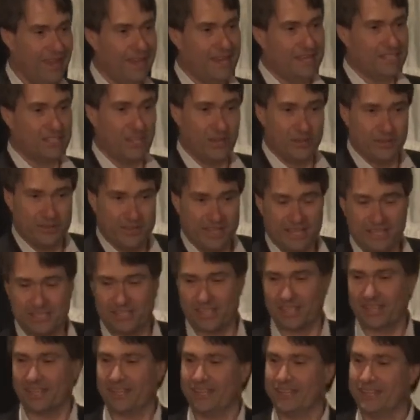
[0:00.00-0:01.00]
So there's
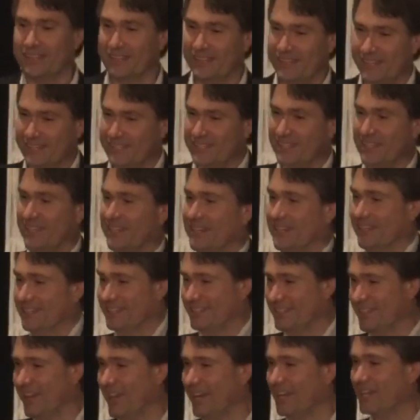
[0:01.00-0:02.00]
the
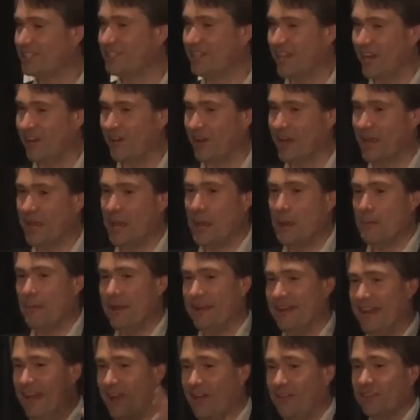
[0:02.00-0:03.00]
slightly scary, but
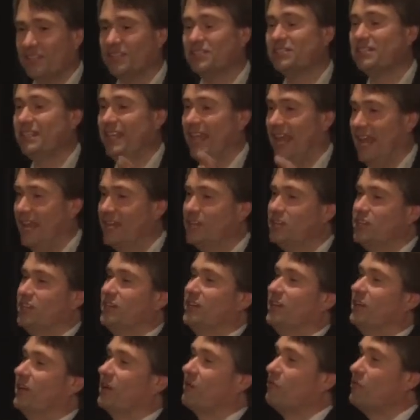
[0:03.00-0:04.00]
now this is the
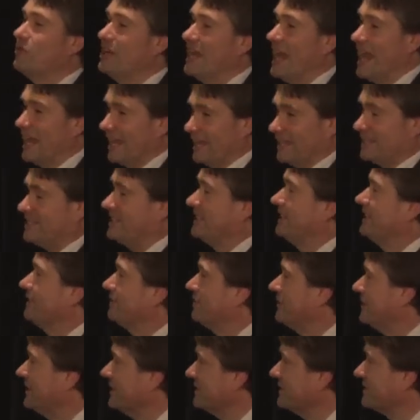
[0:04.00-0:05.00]
engineering reality
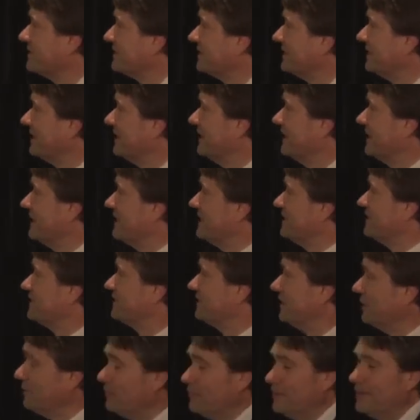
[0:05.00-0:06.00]
of this.
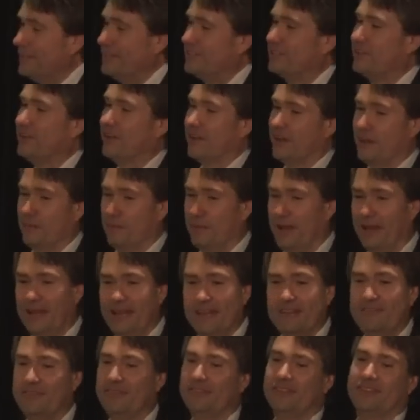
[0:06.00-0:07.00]
Somebody's got to
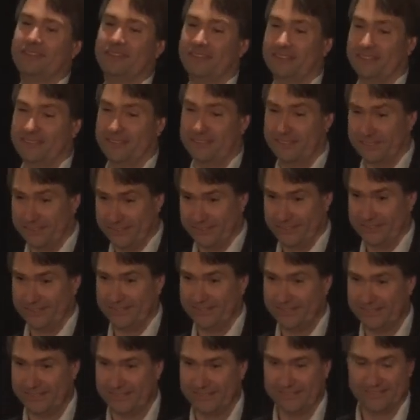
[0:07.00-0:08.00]
pay for this.
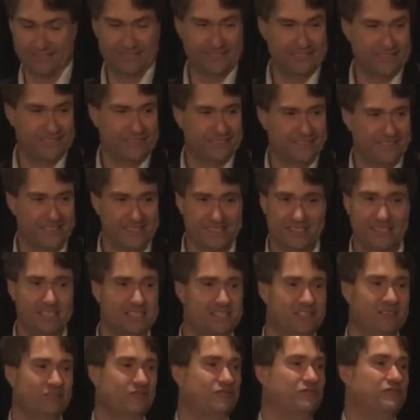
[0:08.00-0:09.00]
This
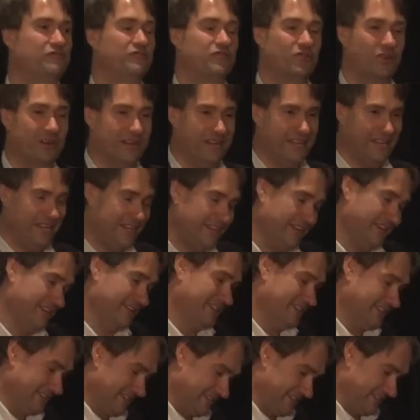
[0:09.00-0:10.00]
isn't free.
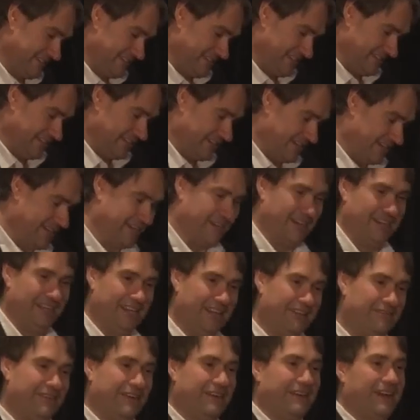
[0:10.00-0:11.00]
I
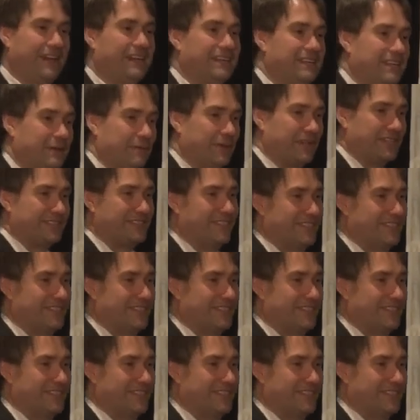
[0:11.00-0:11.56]
love our academics.